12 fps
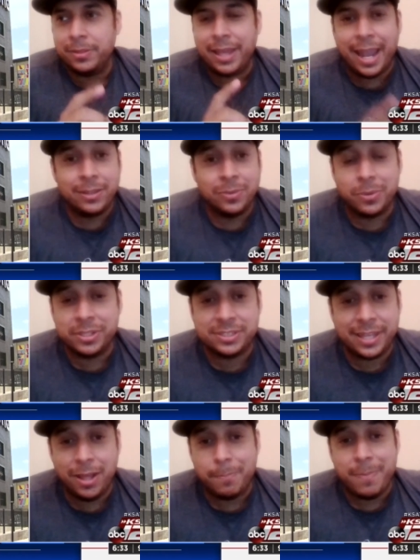landlords
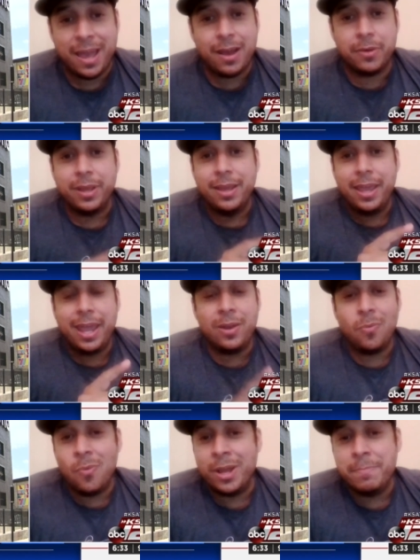to help out,
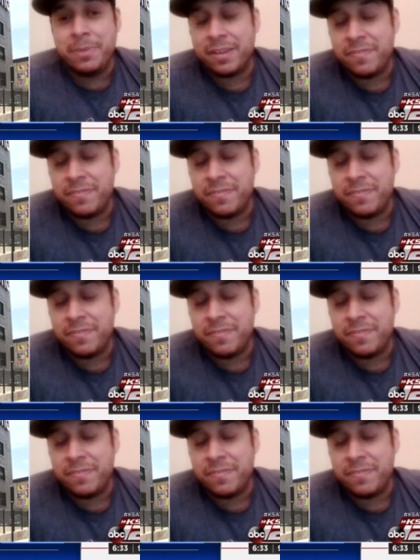and one big